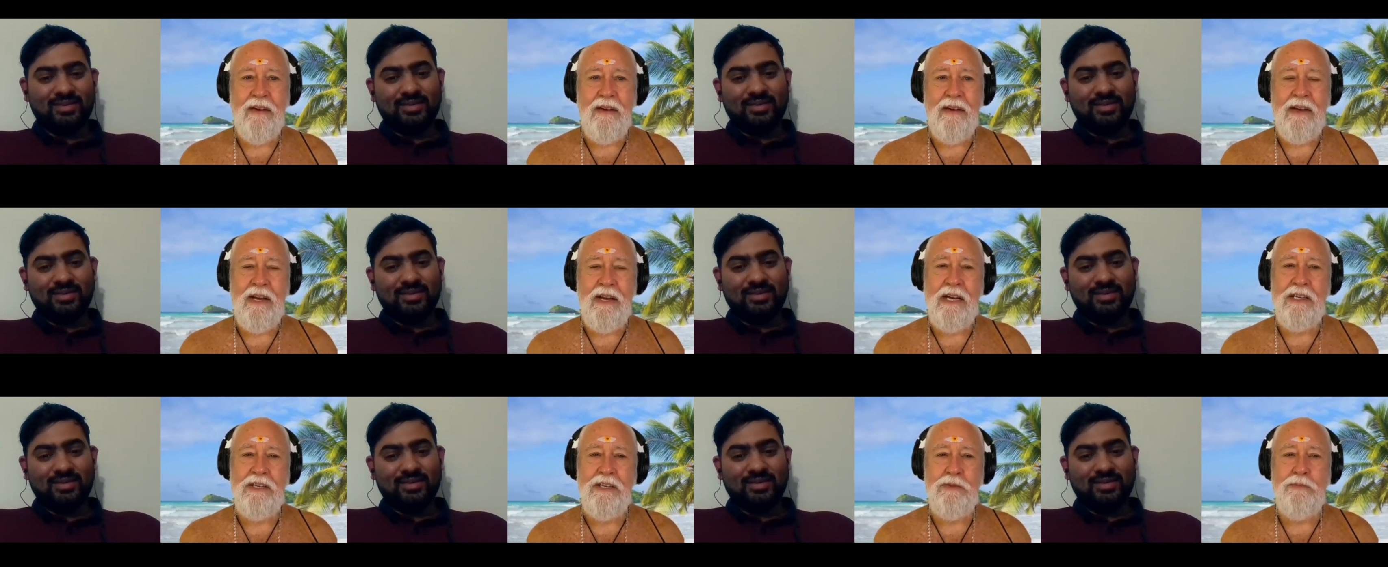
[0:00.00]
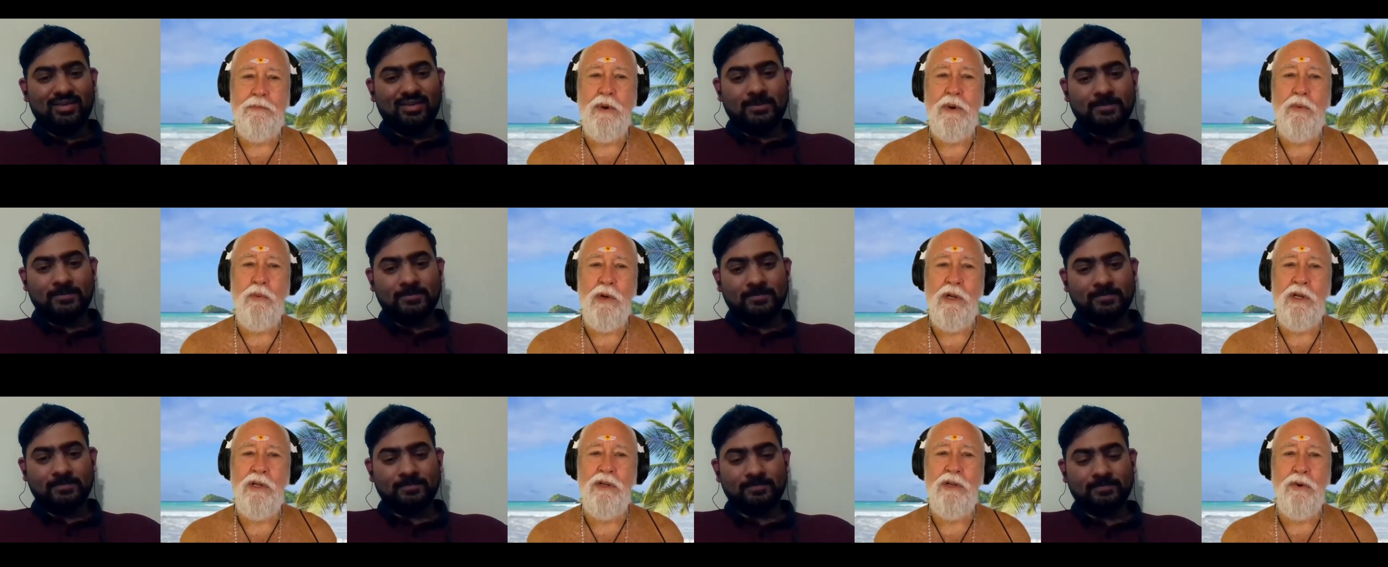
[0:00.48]
Speaker 1: Yeah, it's um,
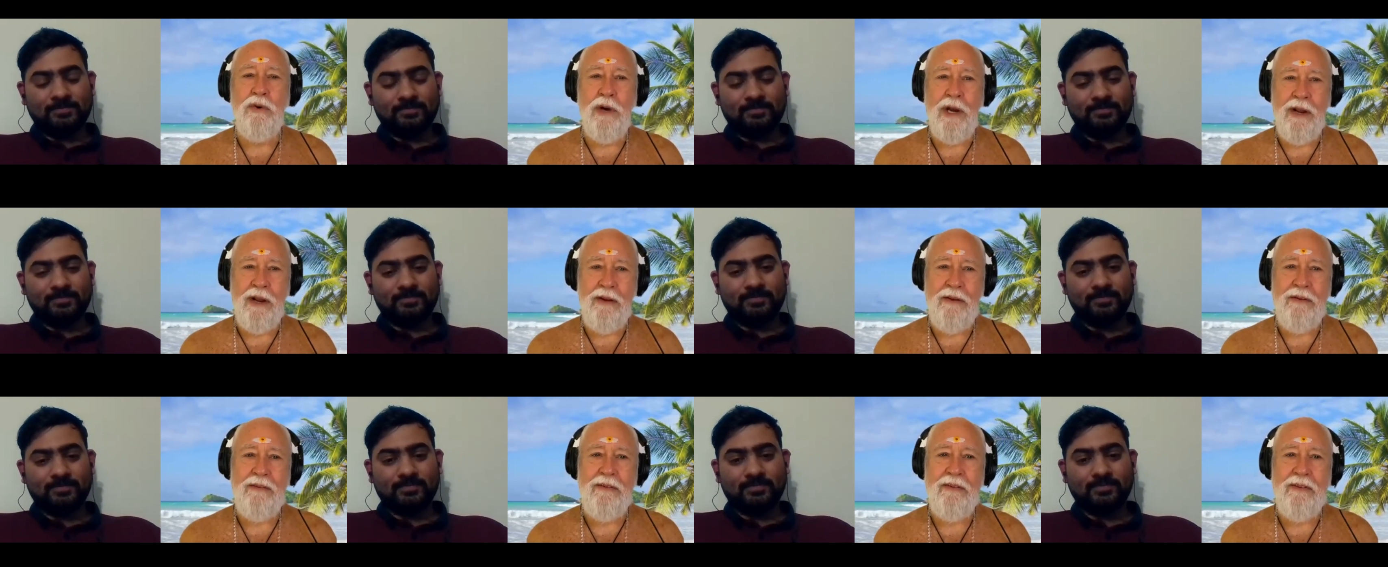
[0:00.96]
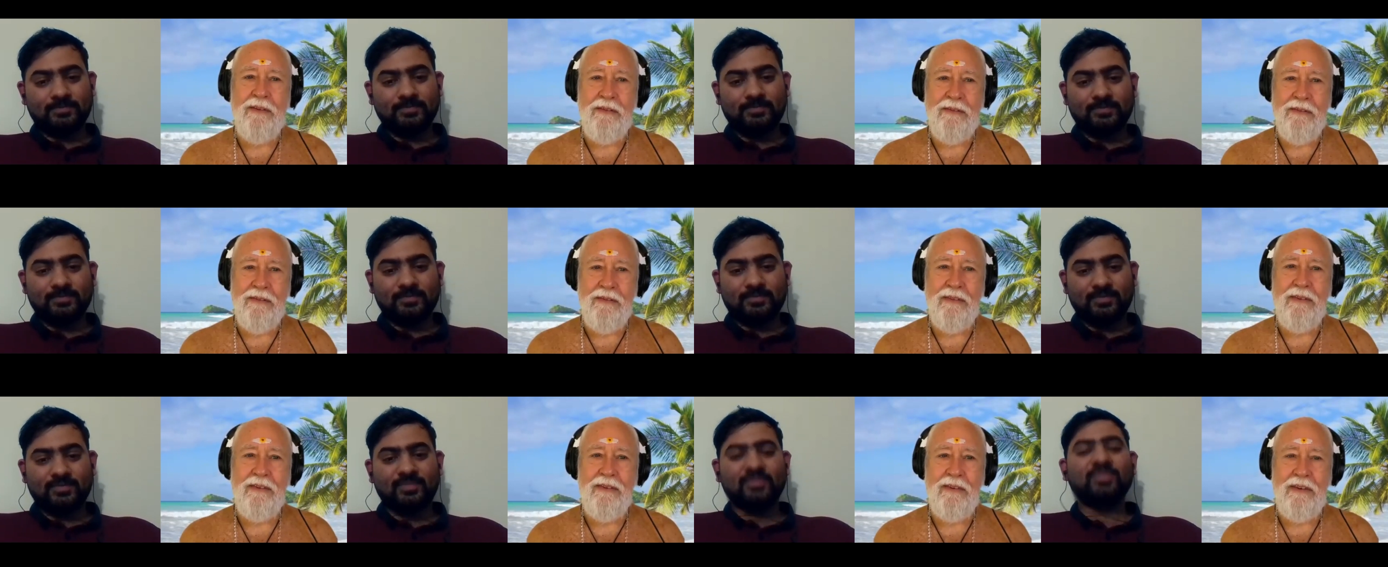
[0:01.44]
bewildering.
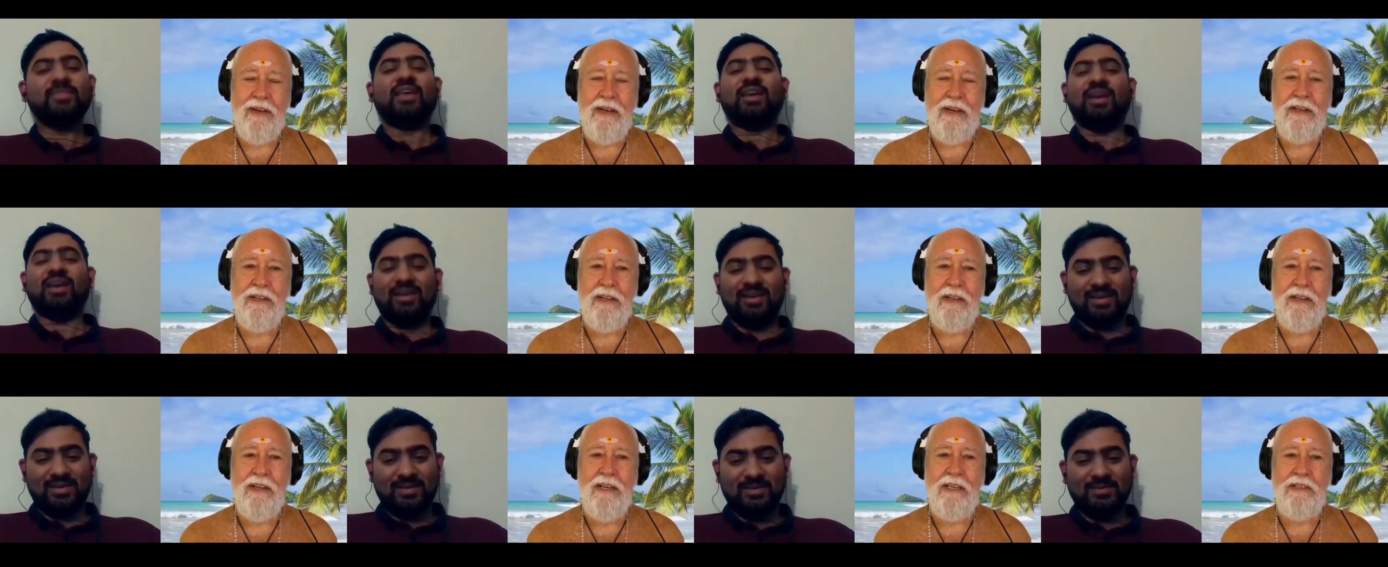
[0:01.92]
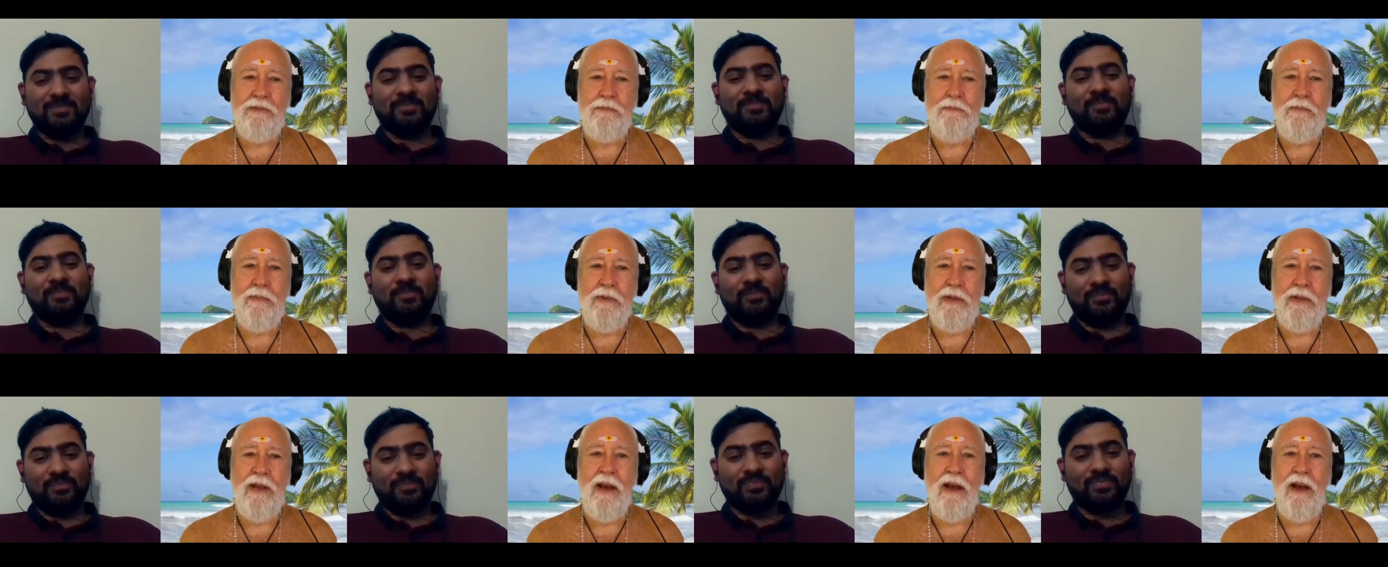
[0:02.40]
it, yeah,
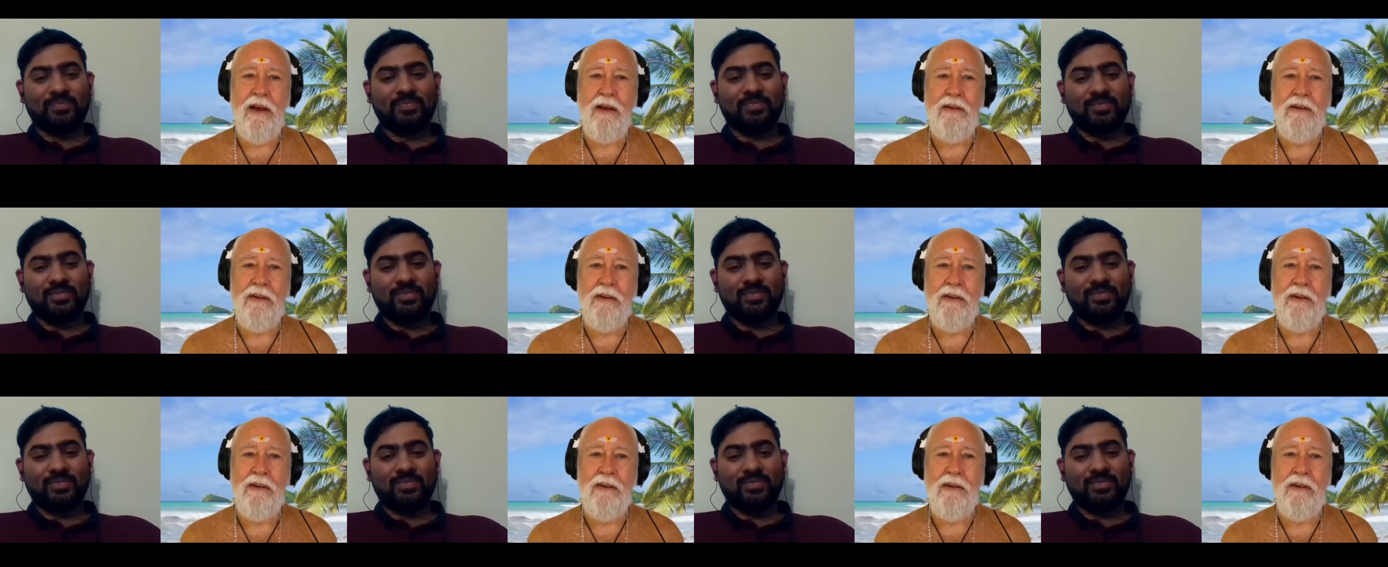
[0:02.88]
yeah,